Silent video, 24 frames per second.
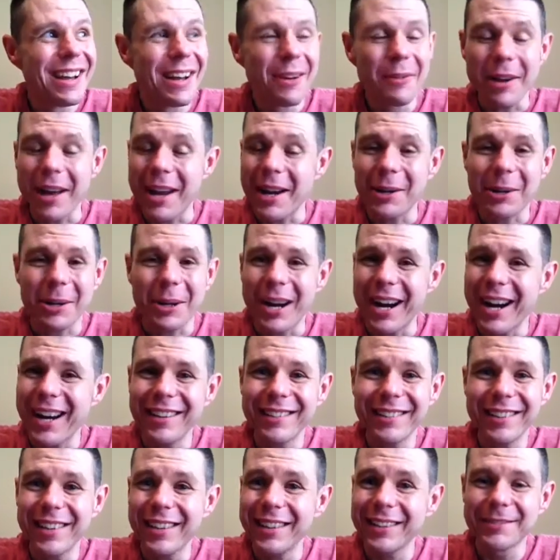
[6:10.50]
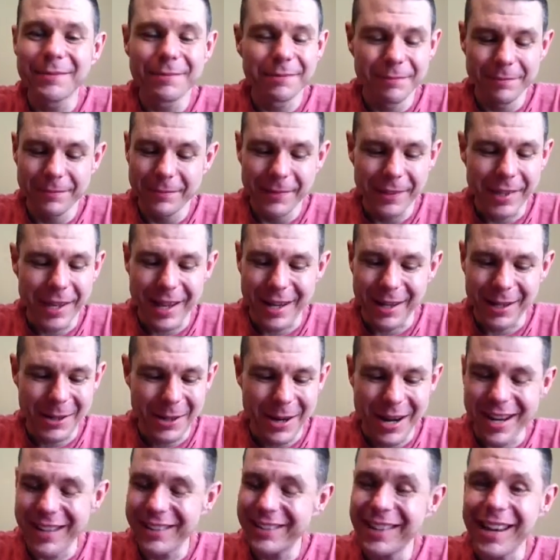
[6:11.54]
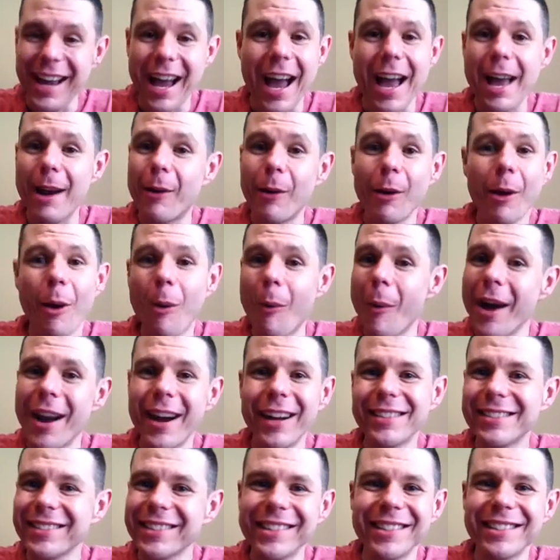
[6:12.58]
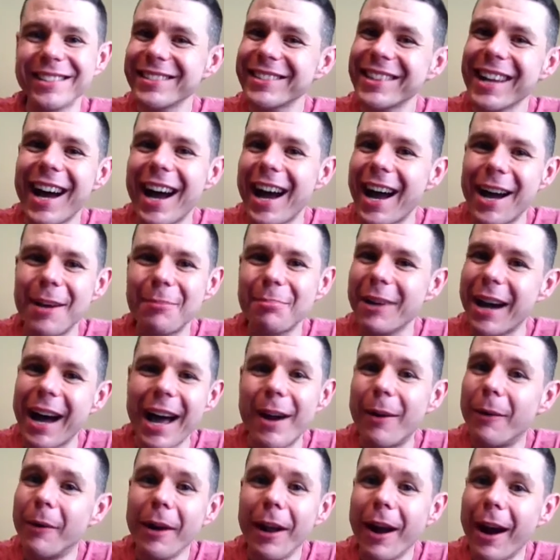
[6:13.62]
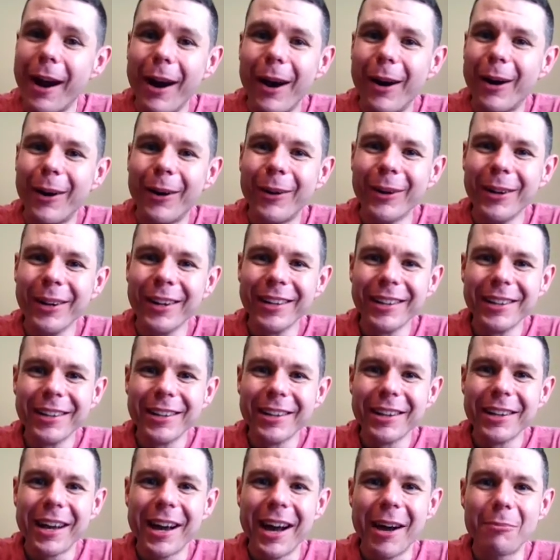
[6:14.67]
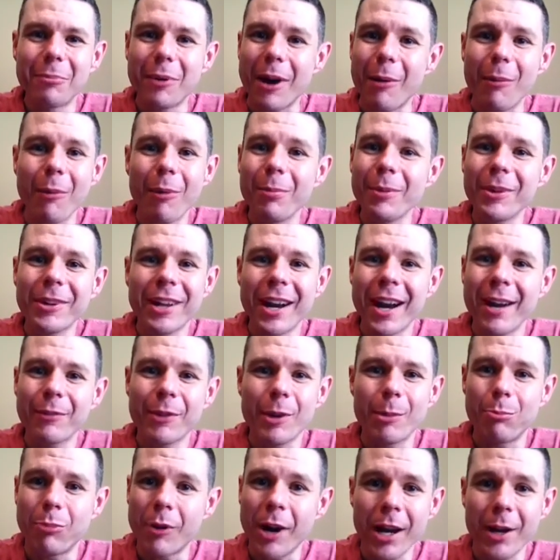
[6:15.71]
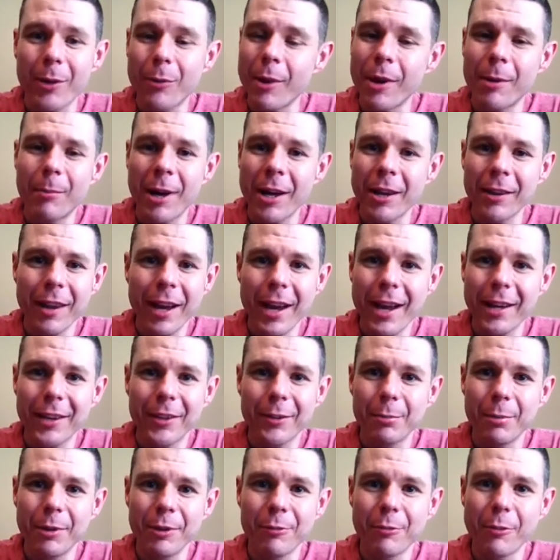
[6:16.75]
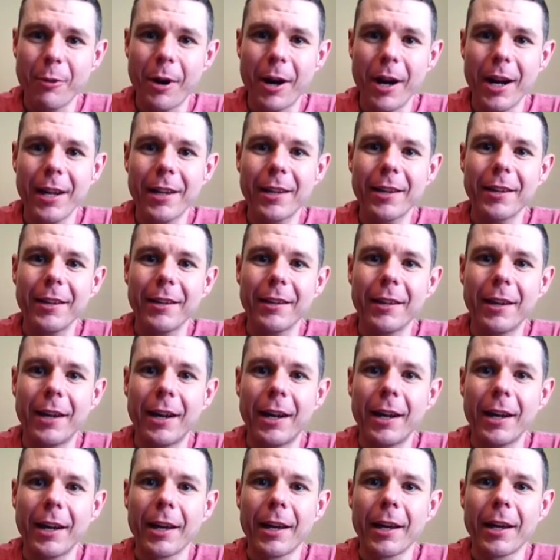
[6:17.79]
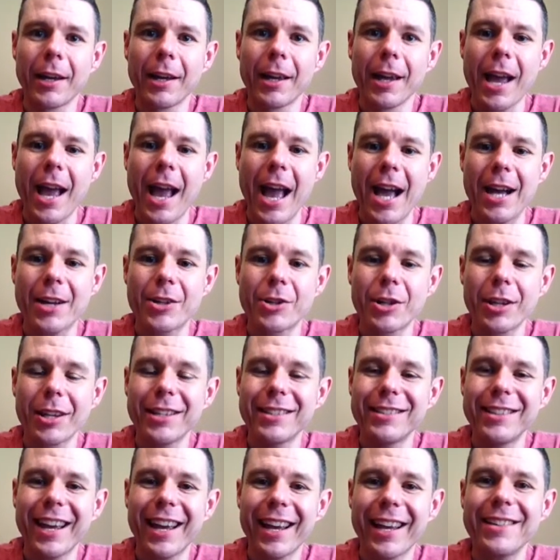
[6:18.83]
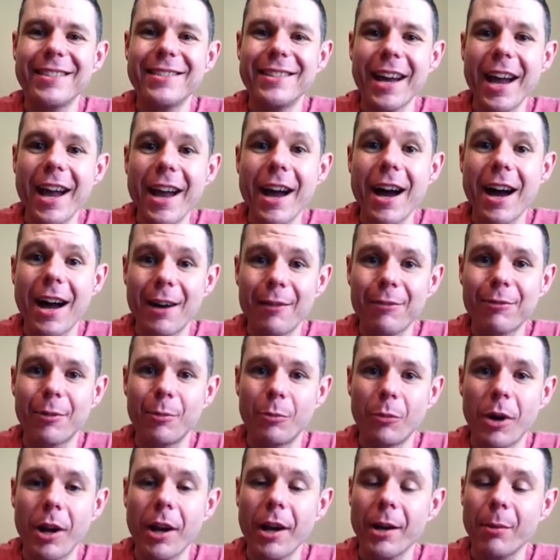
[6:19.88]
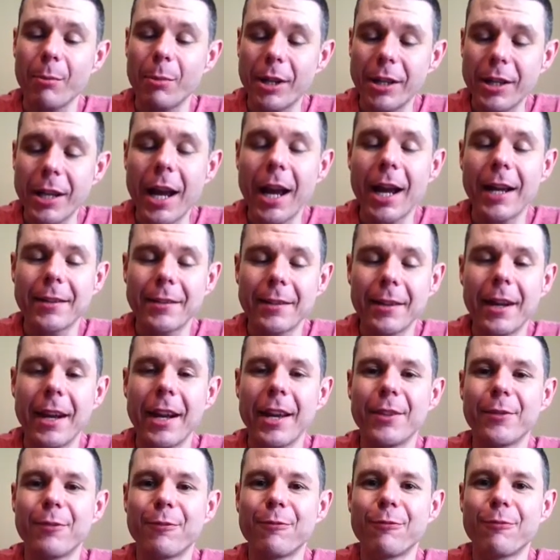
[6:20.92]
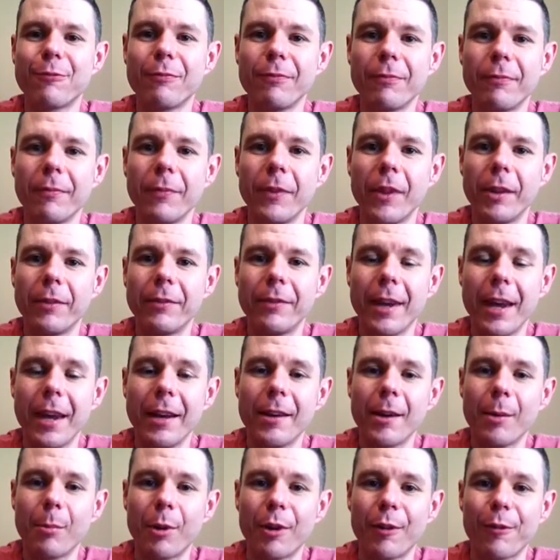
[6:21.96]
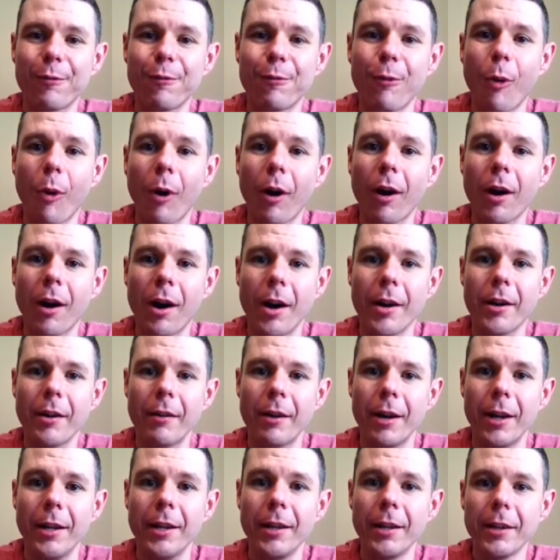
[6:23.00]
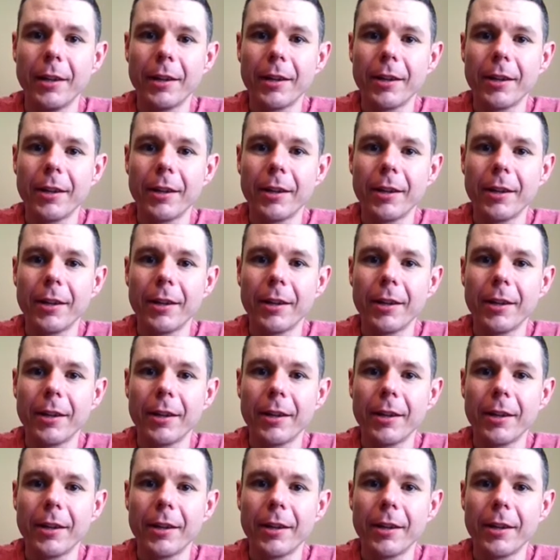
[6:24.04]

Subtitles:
Kind of crazy. I don't know when it's going to stop. I don't know. I'm probably going to have to break one of my legs before I can actually take a day off from running. But yeah, today's day number 400.